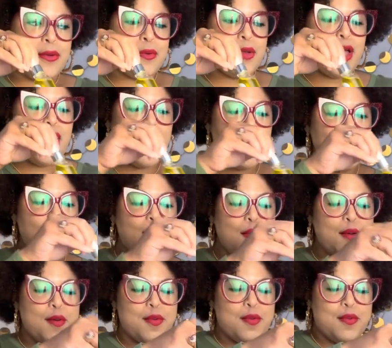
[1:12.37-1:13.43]

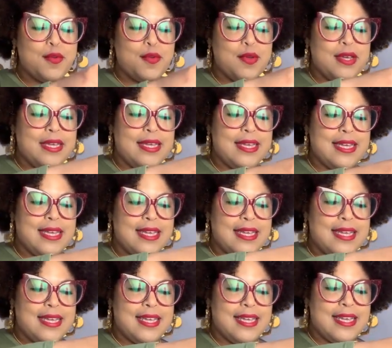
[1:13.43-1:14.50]
Woo!
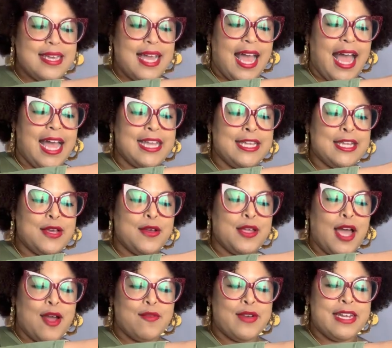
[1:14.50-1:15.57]
I know
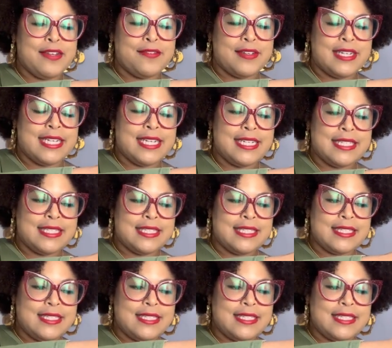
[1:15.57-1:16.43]
y'all ready for this.